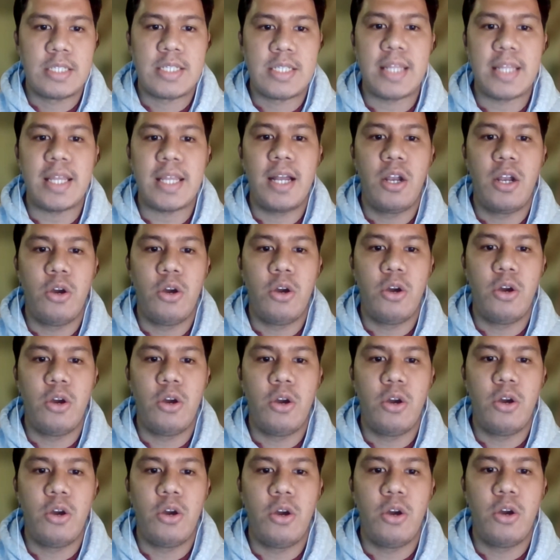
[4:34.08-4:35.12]
SAT
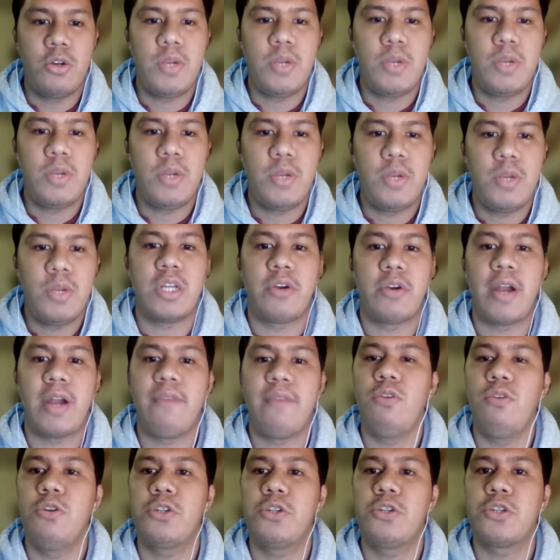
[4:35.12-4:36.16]
alone will not lead us to
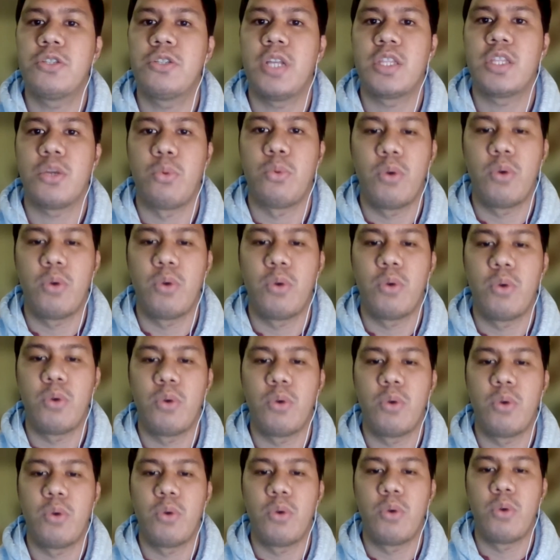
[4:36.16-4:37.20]
the revolution that the
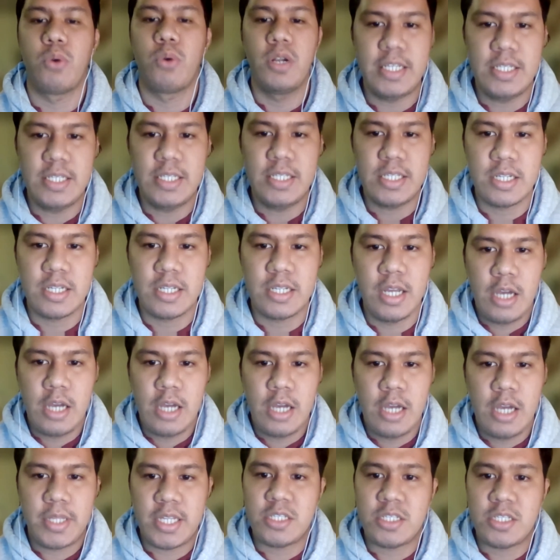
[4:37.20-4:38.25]
world needs,
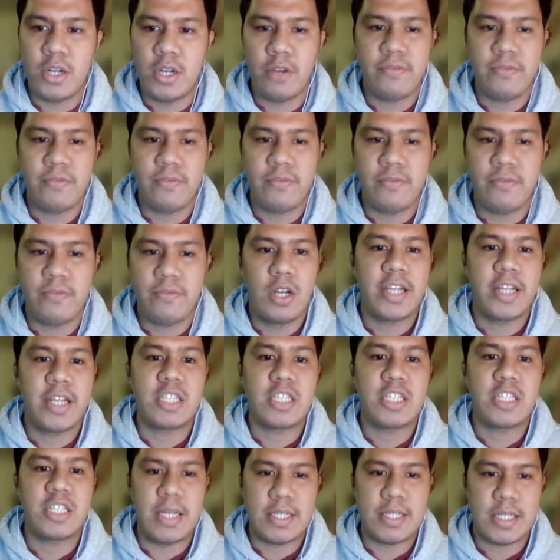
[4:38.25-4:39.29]
but it is one of the
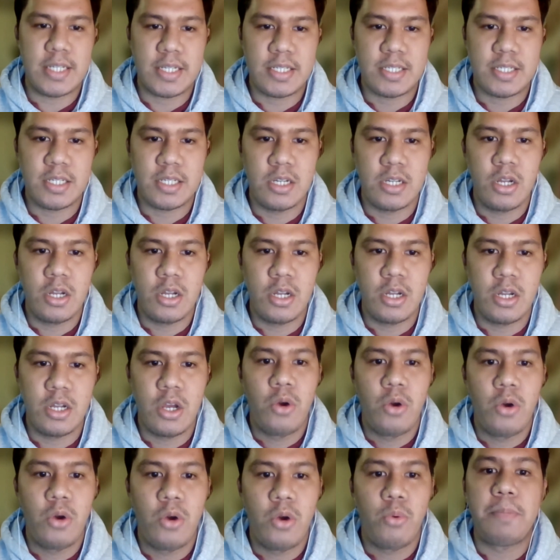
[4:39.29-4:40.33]
learning spaces
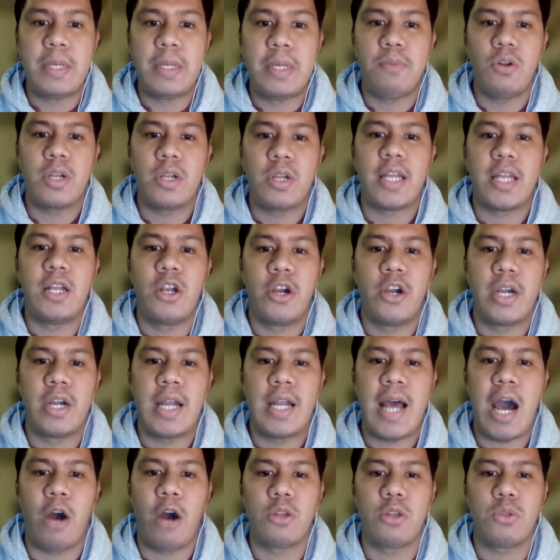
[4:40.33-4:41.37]
where people can
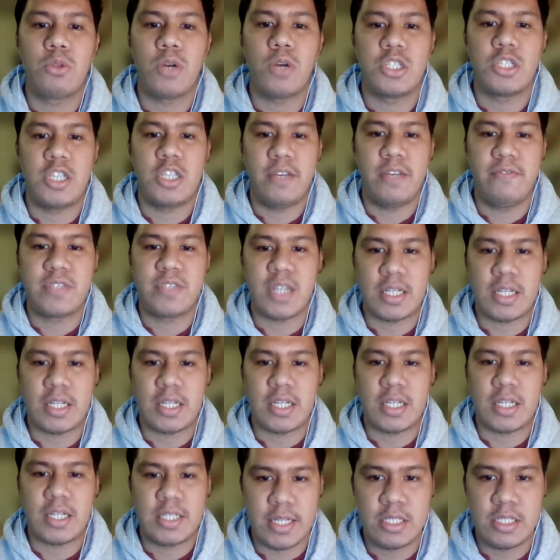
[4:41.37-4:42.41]
learn how to achieve
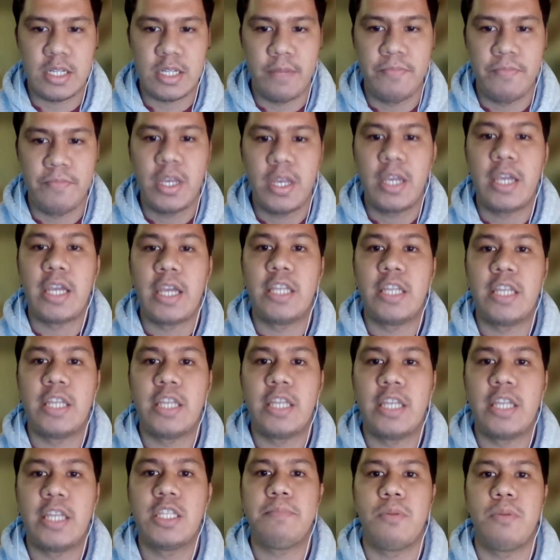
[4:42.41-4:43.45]
success
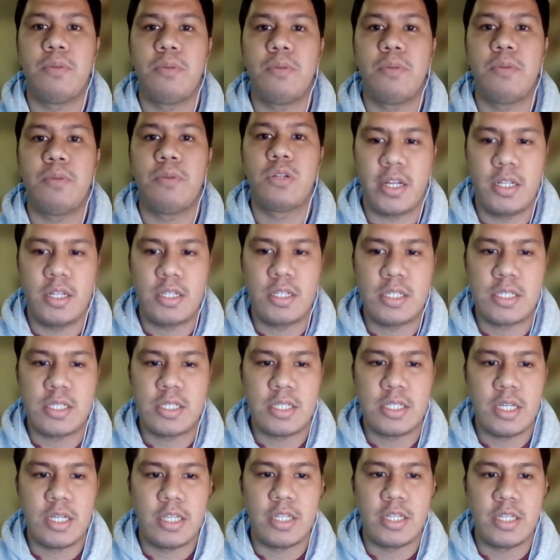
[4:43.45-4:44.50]
in the people's
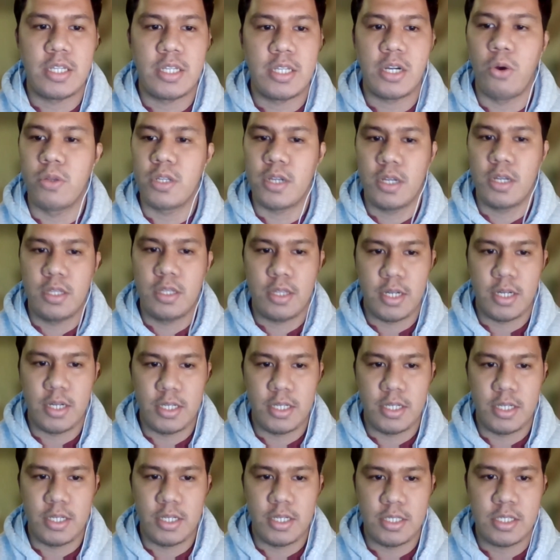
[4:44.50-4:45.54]
struggles in their own
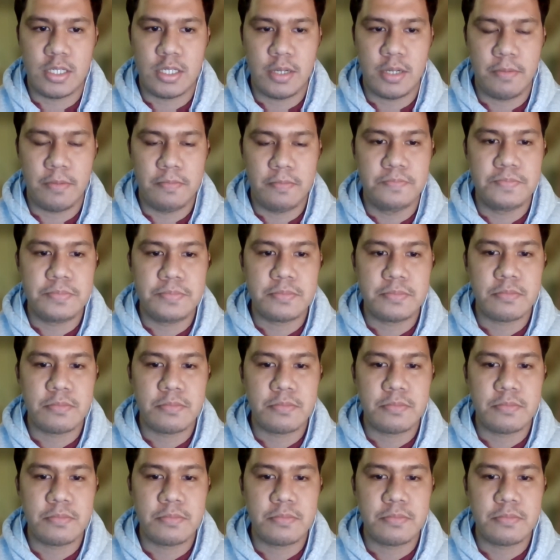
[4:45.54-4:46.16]
countries.